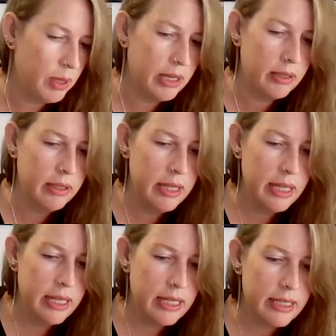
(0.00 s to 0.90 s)
Well,
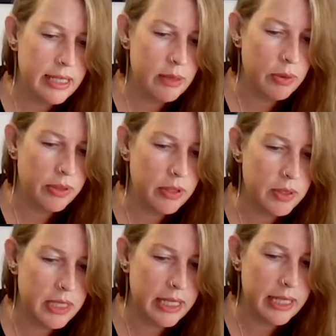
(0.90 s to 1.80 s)
did you want
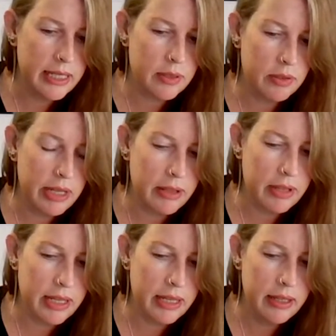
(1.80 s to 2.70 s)
those tickets or
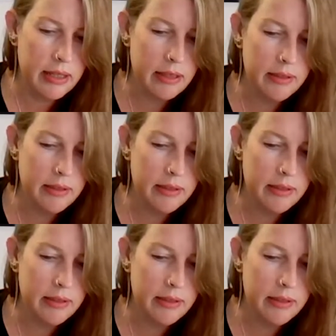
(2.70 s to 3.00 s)
anything?